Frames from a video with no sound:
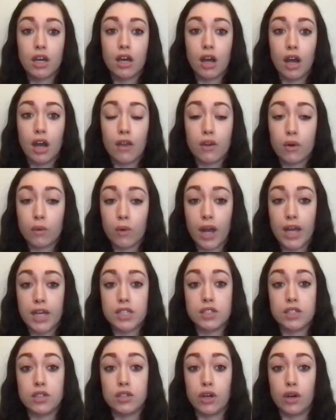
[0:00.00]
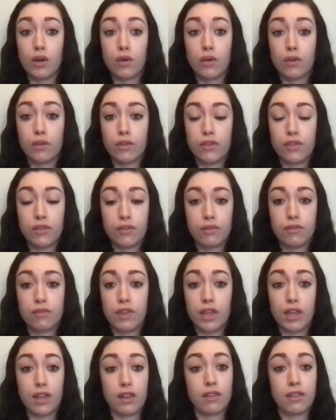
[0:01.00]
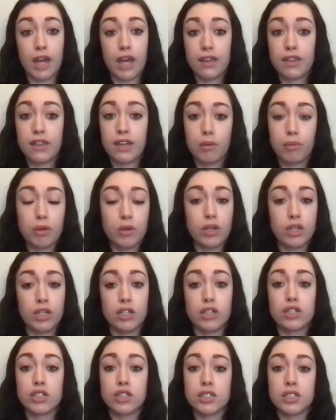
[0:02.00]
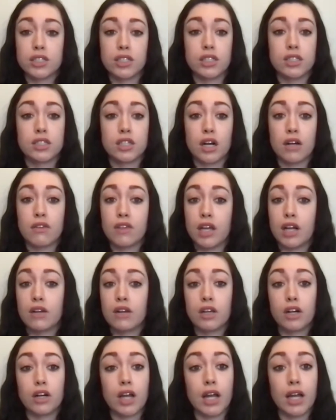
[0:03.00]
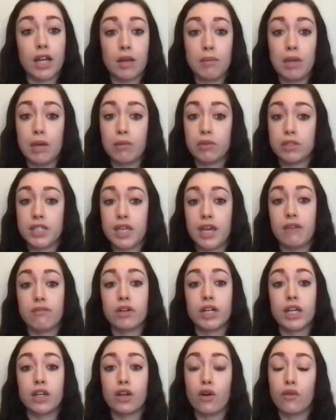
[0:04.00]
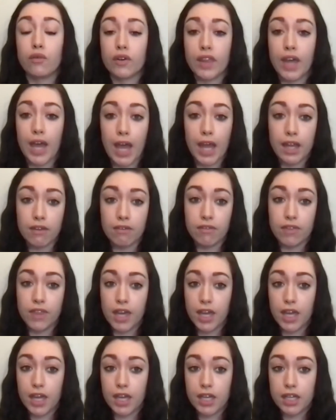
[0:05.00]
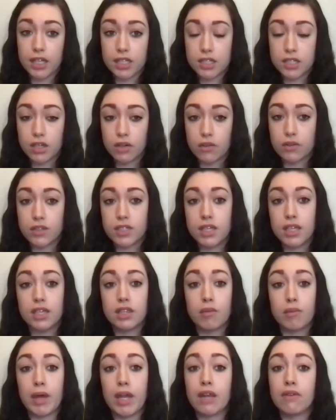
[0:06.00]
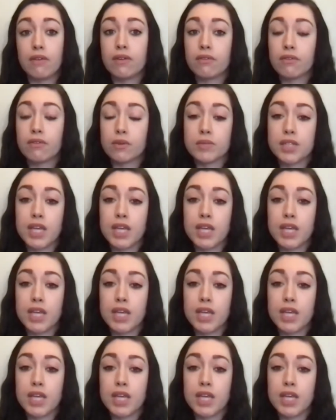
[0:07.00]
Otherwise, that therapeutic inertia is going to start there, and they're not going to be able to ever get over that if they don't see the benefit from